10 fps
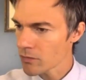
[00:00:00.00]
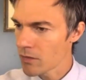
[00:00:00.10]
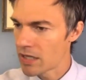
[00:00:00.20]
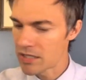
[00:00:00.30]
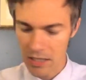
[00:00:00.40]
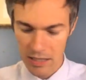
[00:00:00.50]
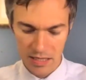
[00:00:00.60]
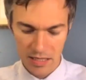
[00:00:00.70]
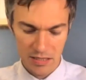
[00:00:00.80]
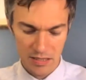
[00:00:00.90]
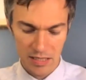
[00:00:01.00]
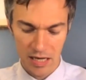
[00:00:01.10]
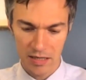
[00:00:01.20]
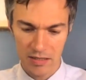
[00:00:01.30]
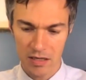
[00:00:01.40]
it's like this is the
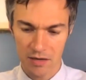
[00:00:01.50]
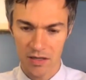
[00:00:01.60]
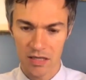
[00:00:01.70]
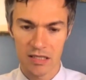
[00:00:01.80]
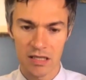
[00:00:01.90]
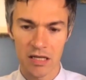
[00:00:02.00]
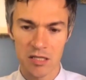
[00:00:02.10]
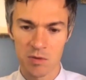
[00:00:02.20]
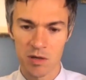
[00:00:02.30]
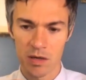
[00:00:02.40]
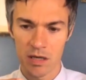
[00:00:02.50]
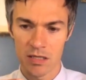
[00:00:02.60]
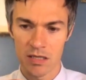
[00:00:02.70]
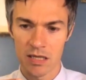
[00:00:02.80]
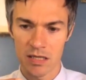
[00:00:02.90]
kind of stuff that excites me
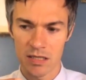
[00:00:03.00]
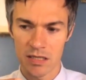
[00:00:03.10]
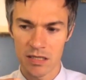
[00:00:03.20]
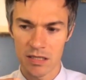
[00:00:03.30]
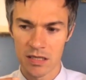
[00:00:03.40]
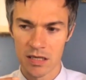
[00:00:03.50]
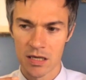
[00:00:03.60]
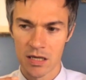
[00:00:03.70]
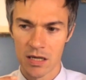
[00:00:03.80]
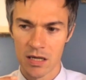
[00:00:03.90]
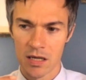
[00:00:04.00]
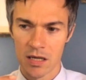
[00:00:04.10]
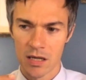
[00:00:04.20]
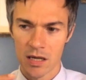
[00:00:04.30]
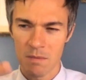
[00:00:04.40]
because this is
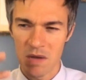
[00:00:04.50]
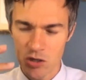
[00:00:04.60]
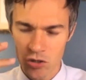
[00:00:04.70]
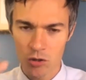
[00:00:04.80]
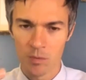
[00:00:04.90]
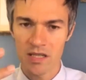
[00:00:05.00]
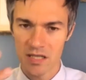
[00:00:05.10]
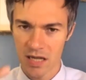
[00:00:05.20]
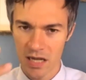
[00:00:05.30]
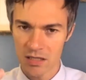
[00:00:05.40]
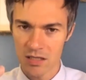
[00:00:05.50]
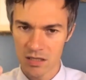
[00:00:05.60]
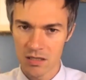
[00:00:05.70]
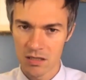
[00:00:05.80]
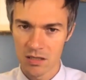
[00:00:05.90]
it makes so much
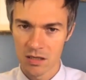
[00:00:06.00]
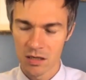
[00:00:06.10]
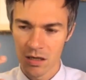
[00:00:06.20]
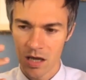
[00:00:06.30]
sense mm-hmm.